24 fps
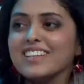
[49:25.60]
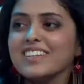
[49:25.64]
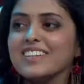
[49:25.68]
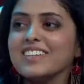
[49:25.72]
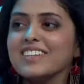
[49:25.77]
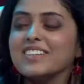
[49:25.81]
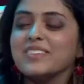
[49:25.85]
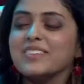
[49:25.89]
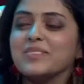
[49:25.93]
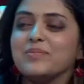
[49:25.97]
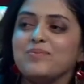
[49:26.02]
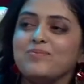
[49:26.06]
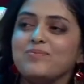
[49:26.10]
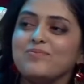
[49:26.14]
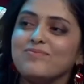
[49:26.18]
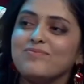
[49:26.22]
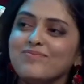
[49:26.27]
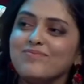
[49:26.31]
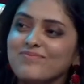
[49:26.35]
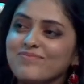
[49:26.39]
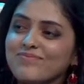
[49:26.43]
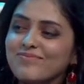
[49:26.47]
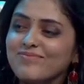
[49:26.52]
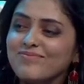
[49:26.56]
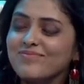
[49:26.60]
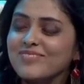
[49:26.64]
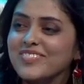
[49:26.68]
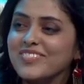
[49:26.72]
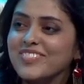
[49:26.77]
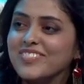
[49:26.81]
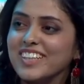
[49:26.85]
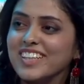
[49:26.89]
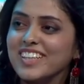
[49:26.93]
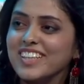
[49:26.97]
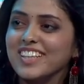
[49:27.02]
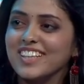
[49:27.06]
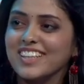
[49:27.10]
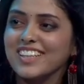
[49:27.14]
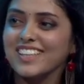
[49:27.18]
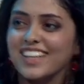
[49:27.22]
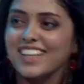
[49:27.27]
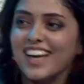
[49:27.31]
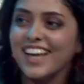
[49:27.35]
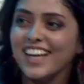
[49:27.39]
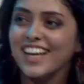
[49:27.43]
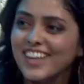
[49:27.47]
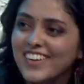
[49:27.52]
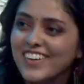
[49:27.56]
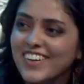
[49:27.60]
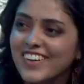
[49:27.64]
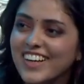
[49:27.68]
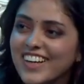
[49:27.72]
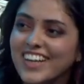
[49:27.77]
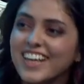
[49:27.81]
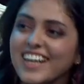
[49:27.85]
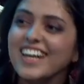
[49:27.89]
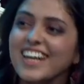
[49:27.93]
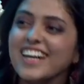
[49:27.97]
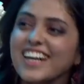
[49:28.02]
is extremely talented, amazing.